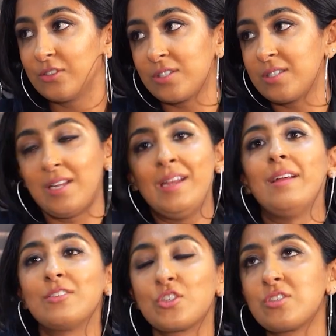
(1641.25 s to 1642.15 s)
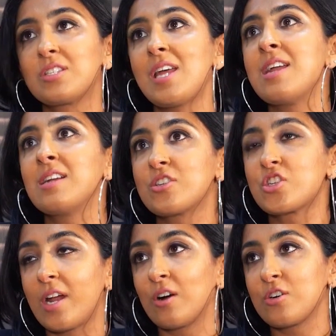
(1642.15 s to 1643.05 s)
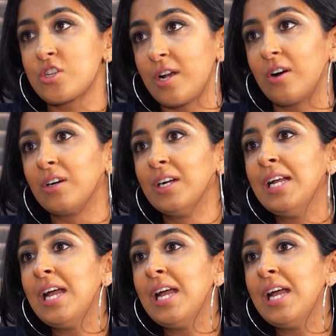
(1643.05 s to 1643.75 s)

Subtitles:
Just say it. Just say it. Share.